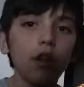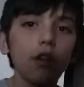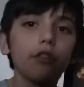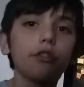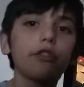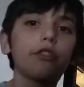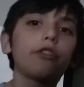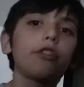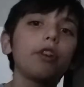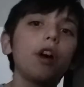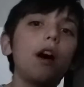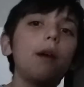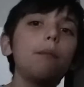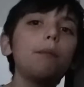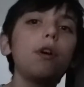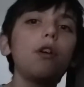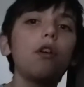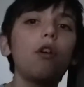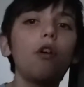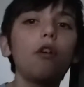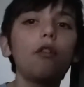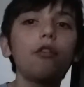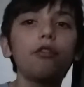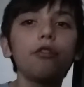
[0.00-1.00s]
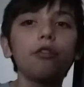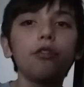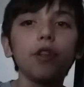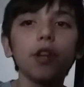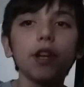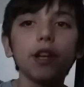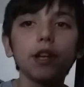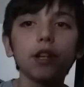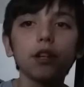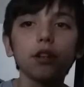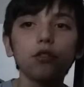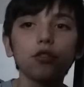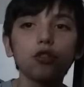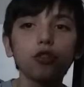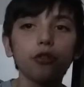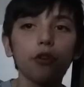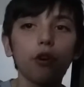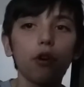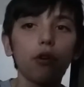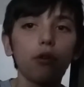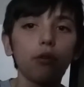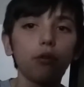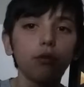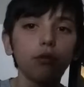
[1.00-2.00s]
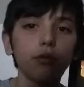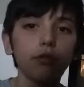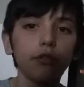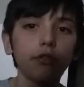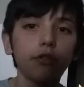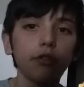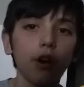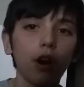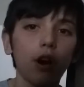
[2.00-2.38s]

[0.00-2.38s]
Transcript: Some of the controls